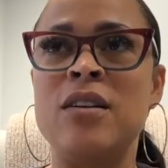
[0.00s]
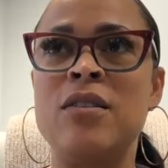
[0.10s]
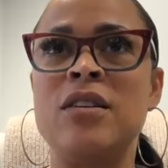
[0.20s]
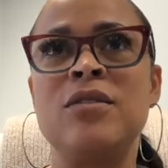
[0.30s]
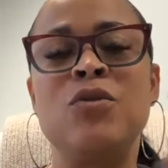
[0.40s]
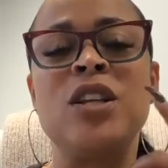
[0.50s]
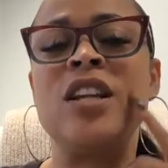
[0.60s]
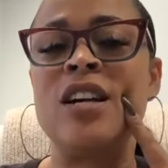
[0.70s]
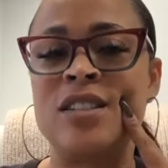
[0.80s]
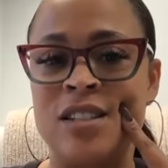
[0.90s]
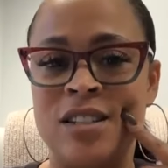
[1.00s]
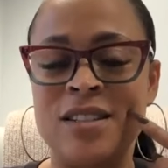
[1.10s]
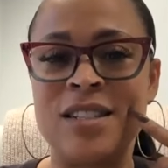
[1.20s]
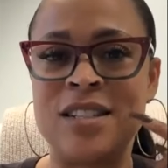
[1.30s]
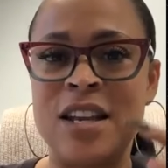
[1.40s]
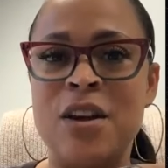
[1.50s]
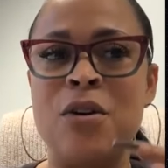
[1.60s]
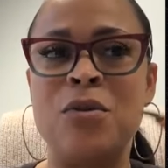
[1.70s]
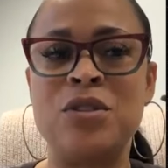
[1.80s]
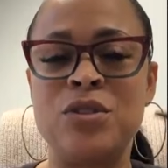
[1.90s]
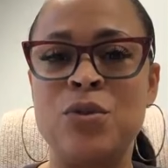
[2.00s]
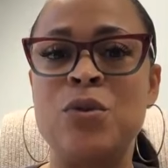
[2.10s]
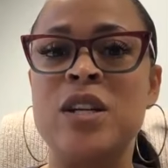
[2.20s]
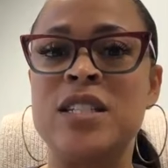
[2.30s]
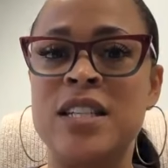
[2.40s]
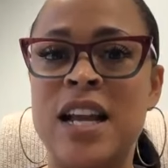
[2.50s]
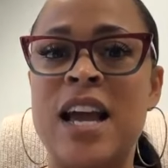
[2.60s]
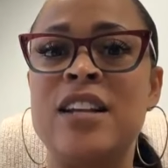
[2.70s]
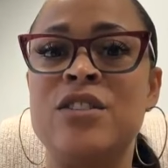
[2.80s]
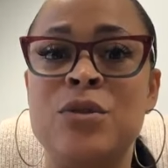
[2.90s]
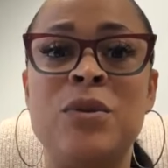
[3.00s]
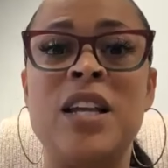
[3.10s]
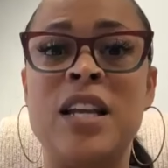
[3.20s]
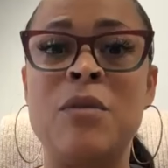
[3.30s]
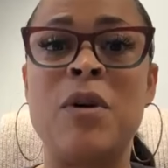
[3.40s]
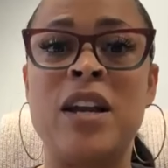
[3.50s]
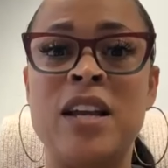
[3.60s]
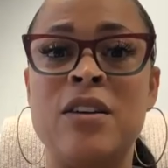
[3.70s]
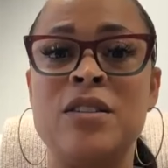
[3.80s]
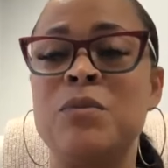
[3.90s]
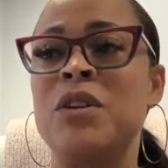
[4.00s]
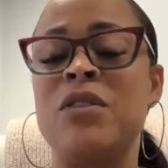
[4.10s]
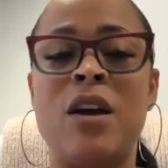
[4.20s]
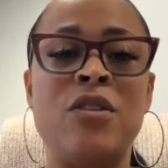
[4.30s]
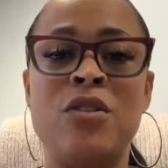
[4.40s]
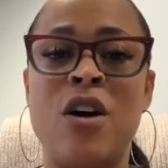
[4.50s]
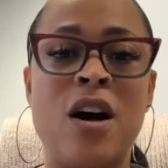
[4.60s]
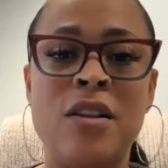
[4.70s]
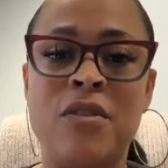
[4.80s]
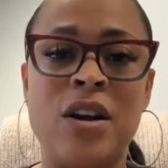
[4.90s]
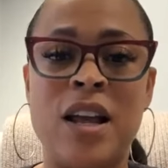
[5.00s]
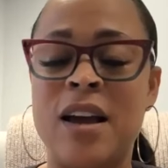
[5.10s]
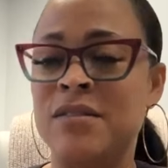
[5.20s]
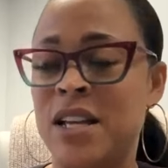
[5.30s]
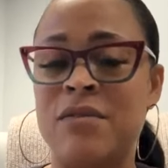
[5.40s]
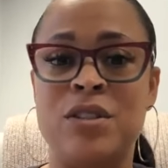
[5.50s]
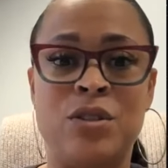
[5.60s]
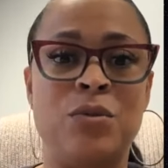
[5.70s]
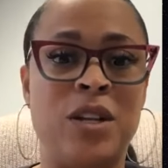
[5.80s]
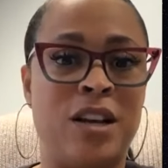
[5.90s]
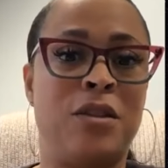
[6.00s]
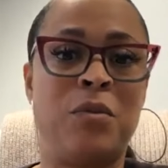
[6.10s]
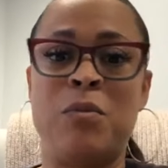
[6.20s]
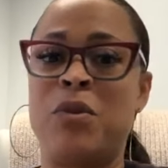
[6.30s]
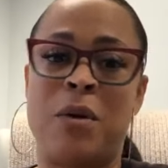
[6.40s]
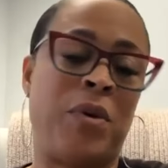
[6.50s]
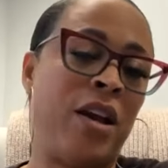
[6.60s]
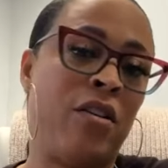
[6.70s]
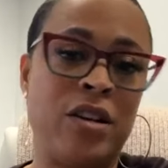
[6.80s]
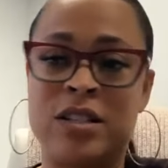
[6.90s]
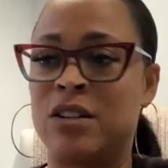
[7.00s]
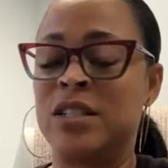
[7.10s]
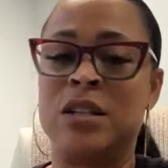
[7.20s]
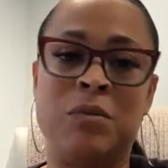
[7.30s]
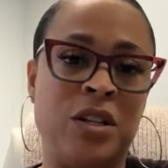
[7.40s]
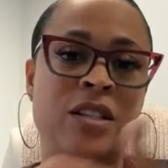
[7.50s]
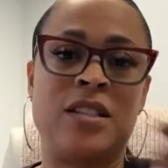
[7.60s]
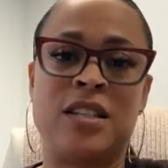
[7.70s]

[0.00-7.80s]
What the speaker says: reluctant to tell stories that had to do with anybody else. But, you know, all of our lives have to do with other people, our parents, our siblings, et